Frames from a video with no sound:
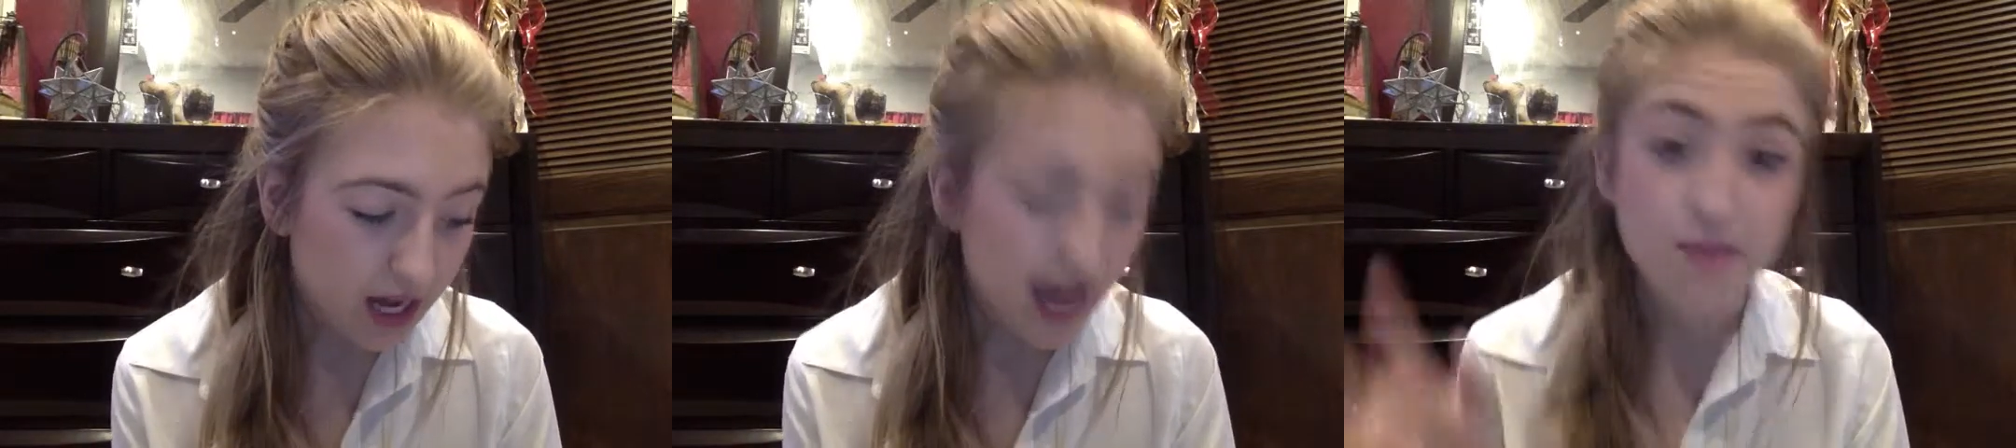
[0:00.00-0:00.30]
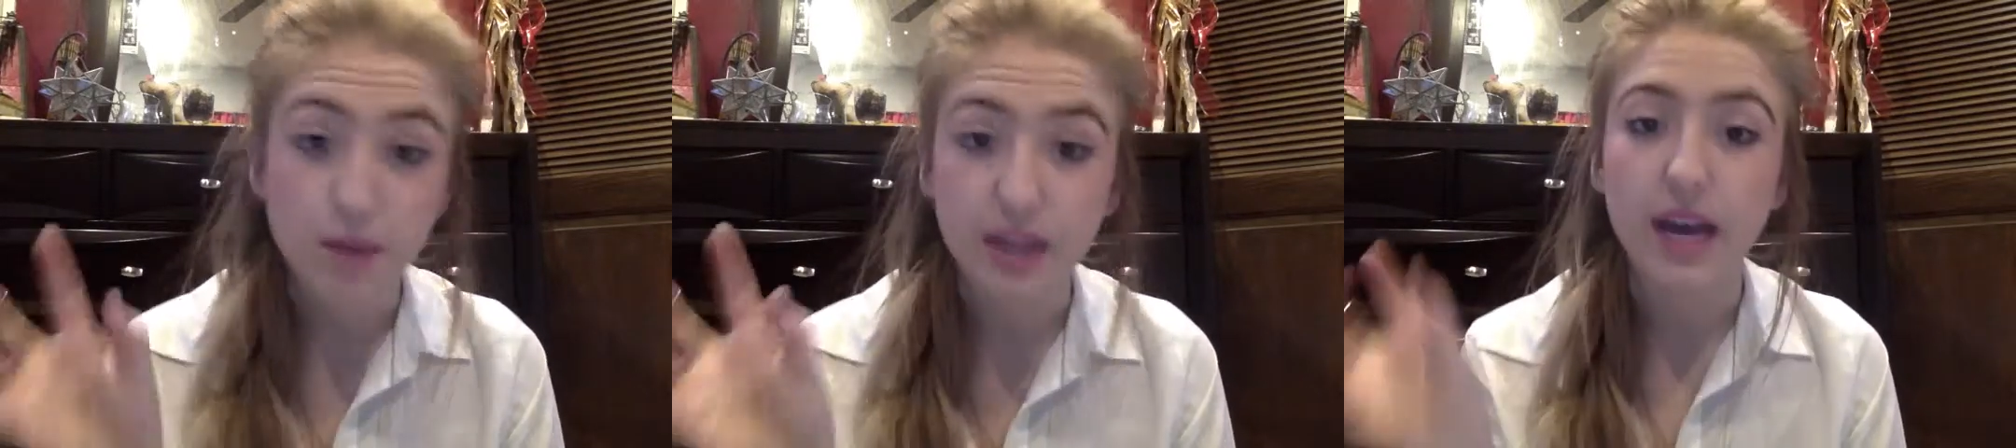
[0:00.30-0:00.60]
and
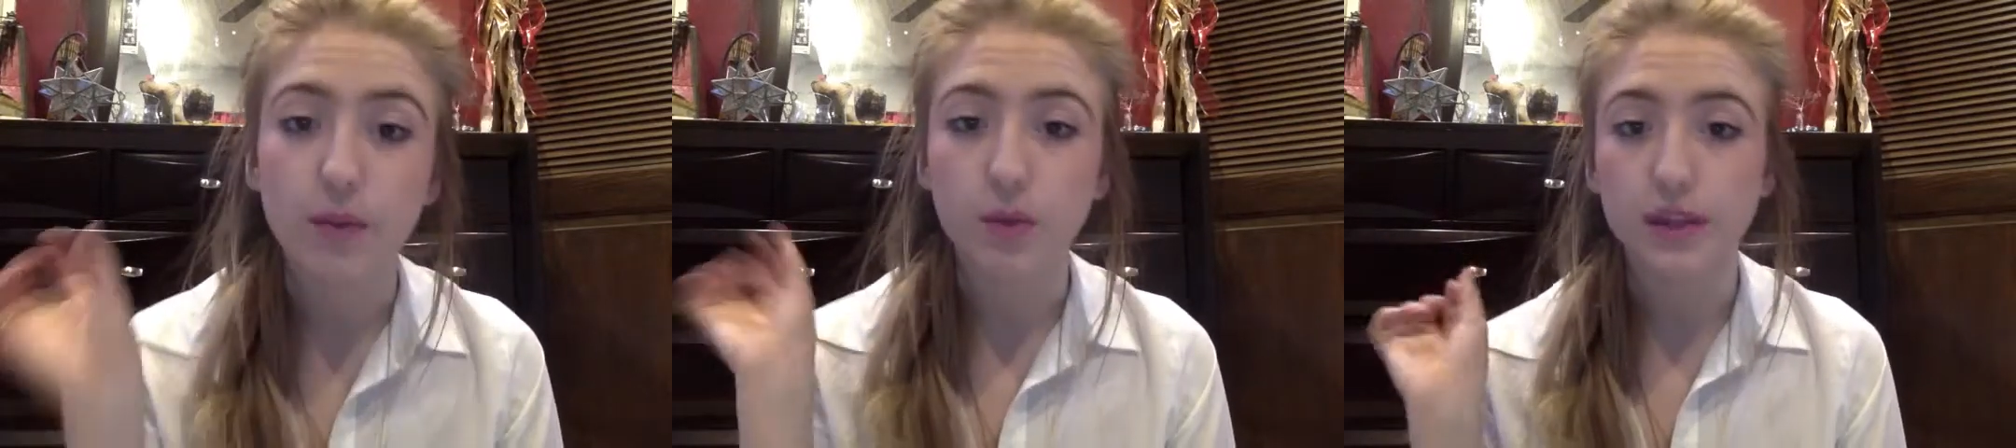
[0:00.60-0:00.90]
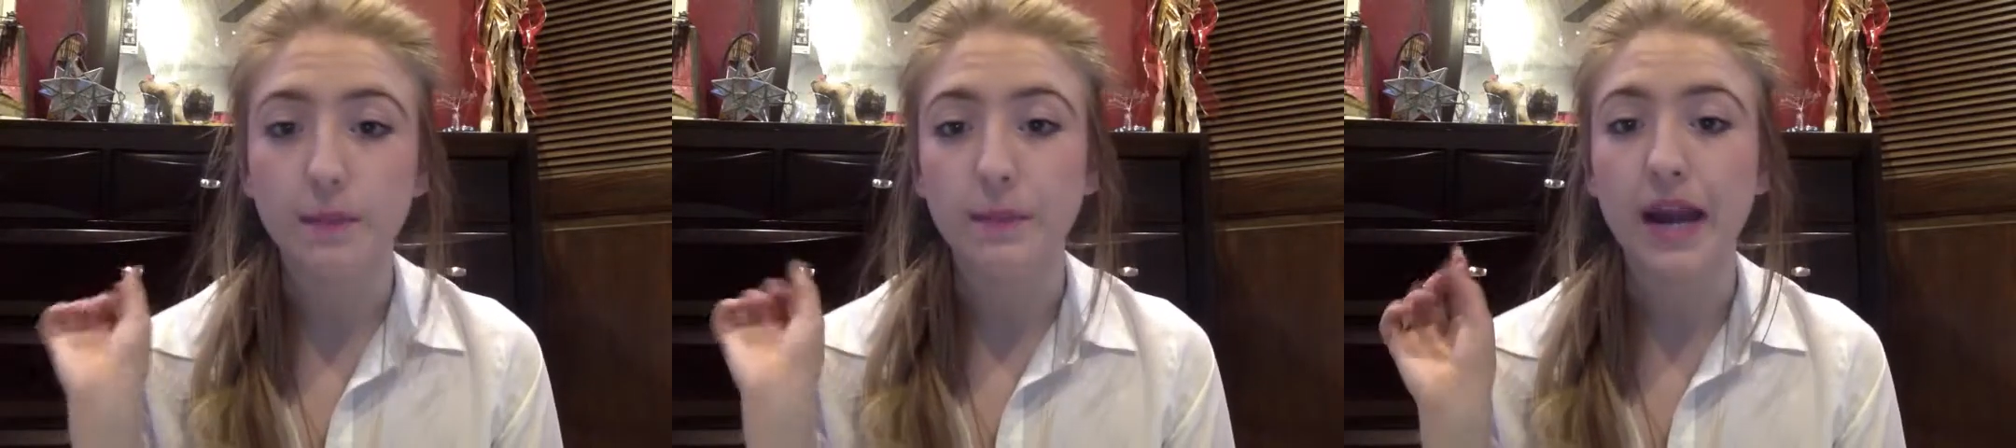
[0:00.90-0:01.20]
but then with
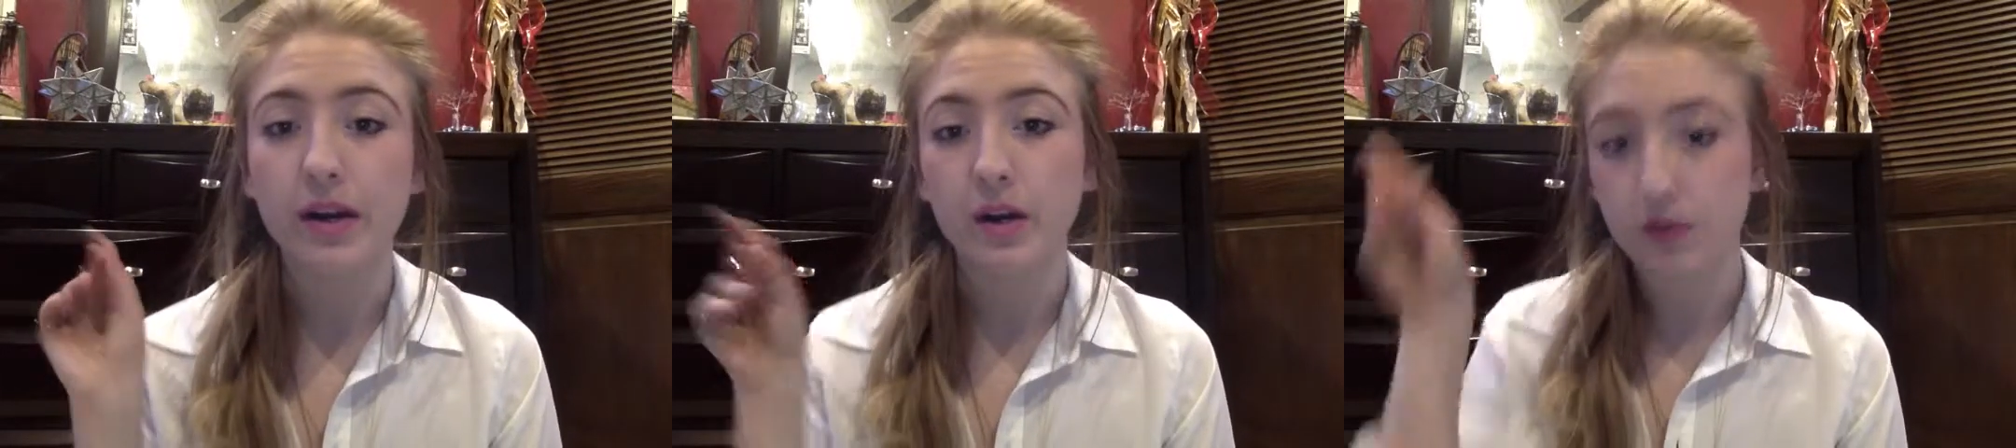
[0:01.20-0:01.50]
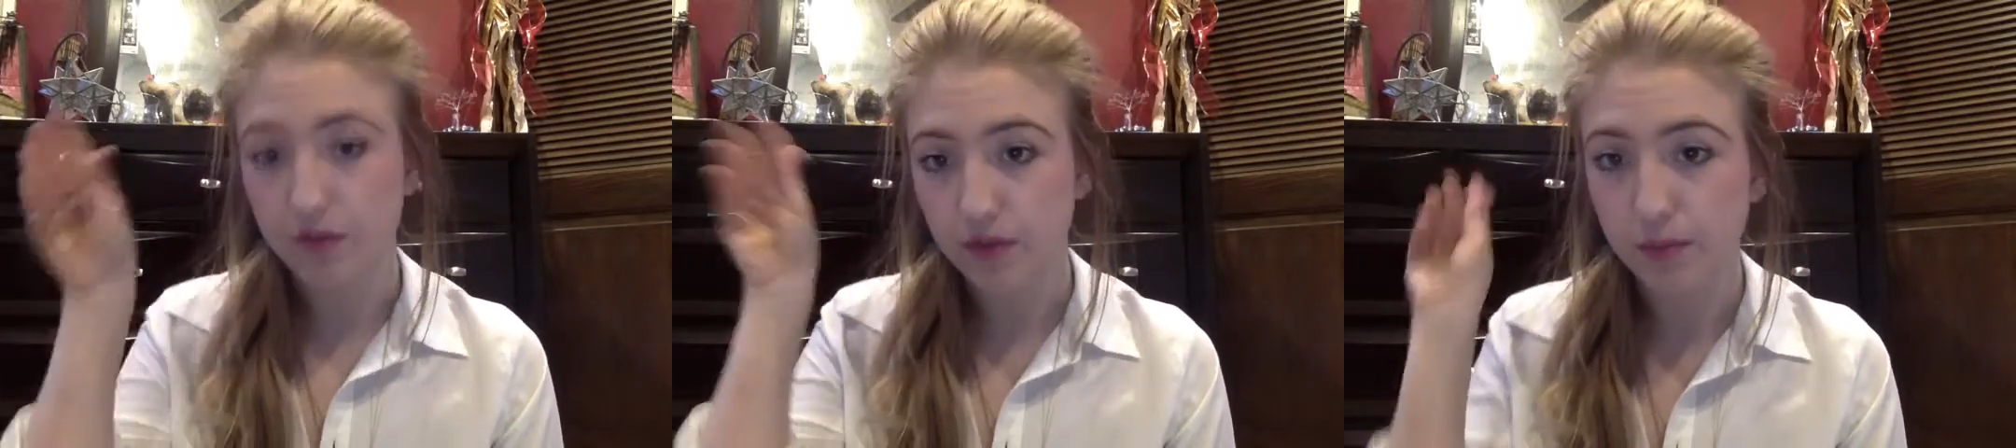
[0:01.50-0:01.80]
the background
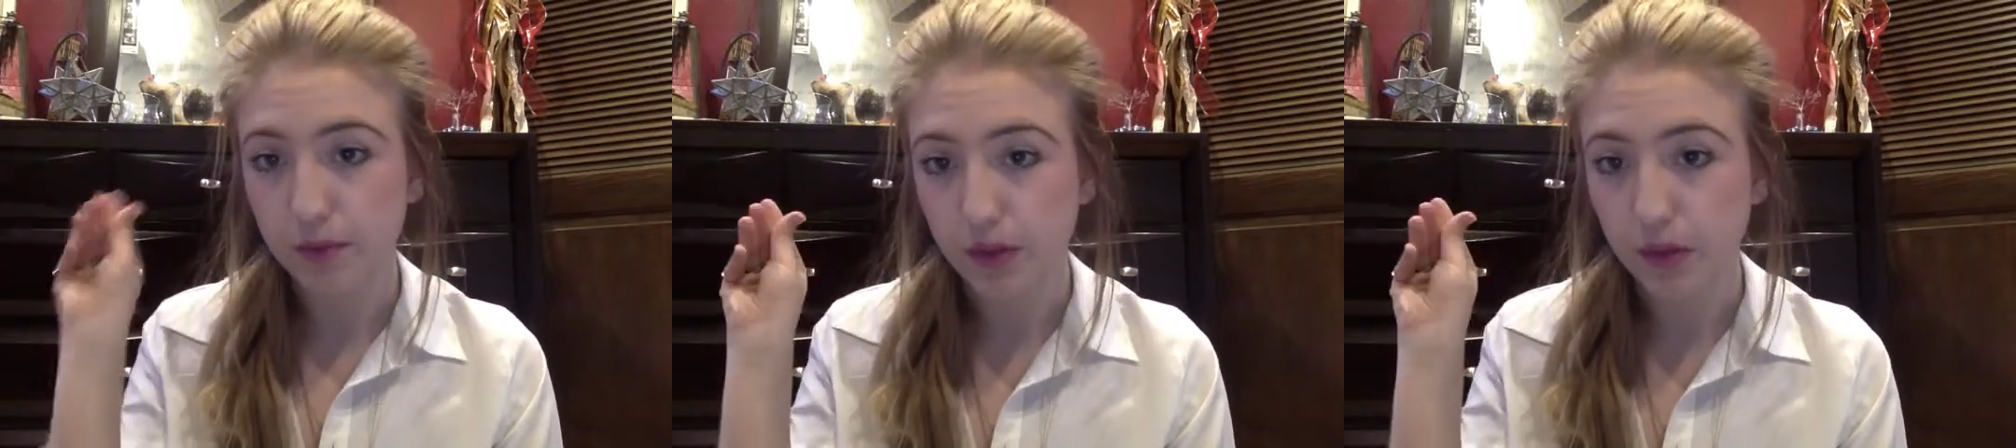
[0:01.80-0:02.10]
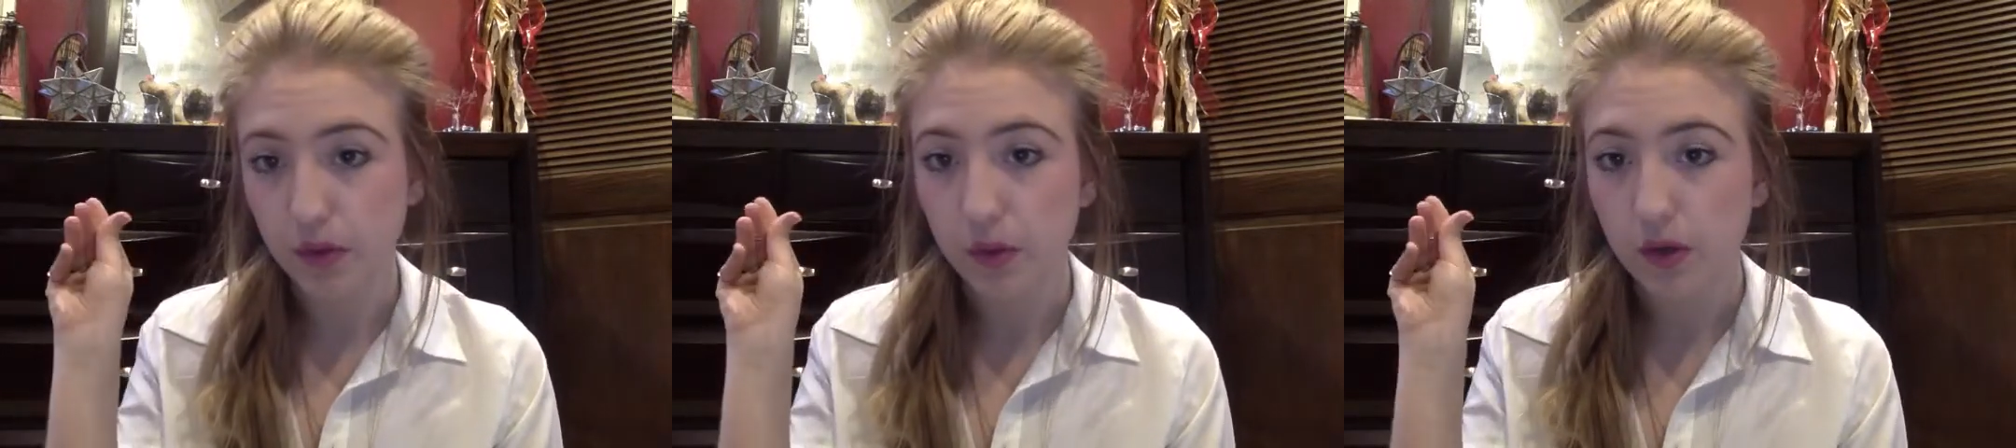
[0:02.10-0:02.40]
of the
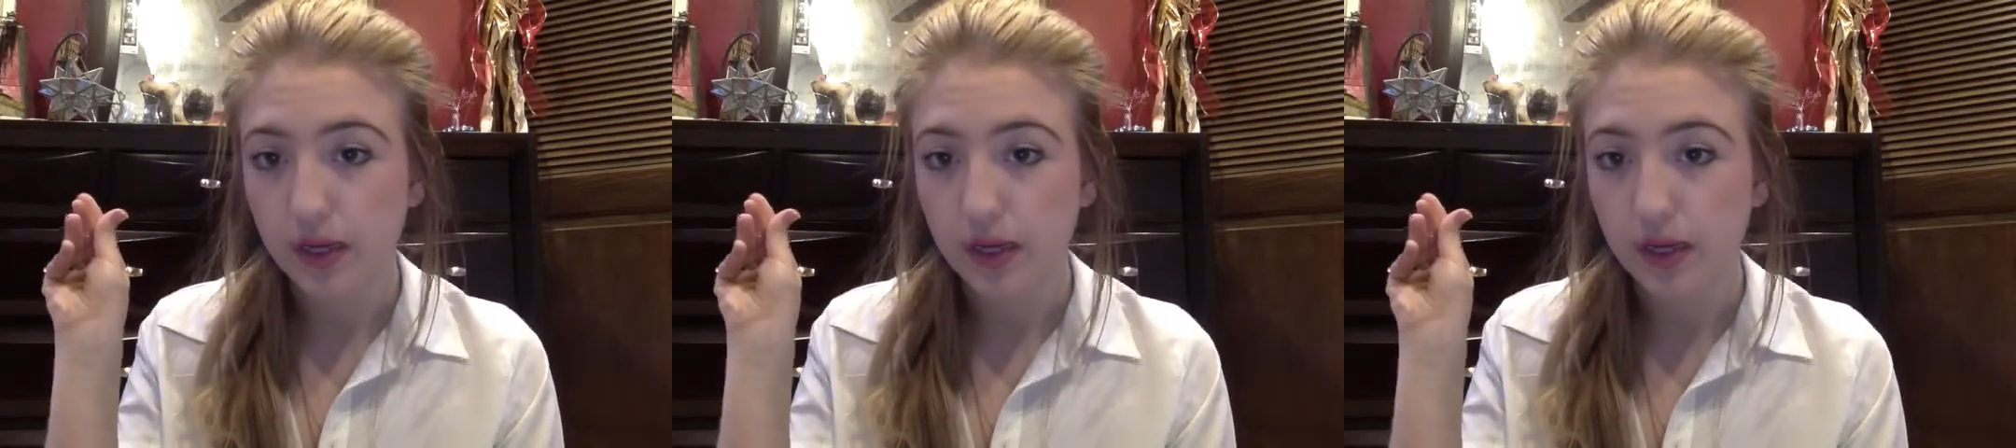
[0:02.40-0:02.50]
blue